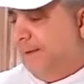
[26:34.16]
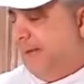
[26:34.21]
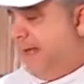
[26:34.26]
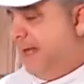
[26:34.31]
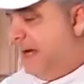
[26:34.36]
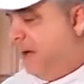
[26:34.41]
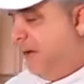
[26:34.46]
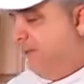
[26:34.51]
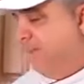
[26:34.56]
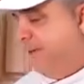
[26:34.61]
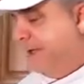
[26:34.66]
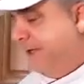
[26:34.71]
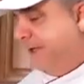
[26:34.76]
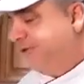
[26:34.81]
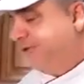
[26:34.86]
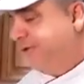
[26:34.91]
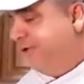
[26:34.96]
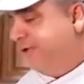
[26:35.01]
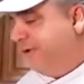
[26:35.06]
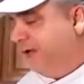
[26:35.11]
Now I'm going
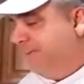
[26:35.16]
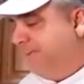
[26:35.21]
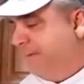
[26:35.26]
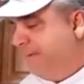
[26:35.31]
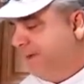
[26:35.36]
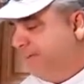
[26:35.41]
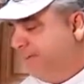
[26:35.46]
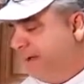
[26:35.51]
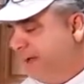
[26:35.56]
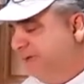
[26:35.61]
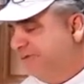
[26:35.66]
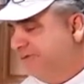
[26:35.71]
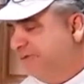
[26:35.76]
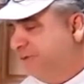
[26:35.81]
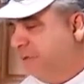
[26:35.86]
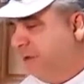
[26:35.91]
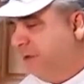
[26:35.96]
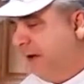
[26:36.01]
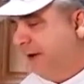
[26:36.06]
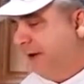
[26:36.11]
to turn up my pasta
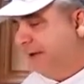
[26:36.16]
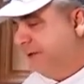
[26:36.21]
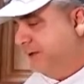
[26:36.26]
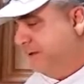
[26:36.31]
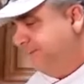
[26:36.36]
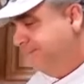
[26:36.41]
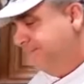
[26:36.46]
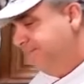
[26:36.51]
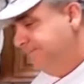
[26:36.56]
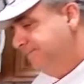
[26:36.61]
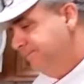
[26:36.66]
water,